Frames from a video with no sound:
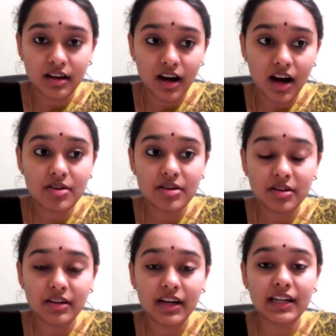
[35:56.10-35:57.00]
How do
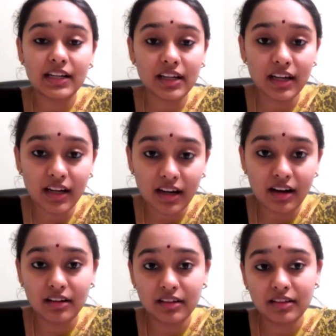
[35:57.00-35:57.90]
you write
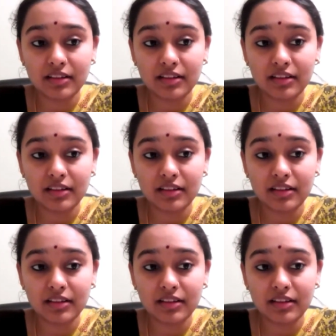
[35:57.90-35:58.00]
gra?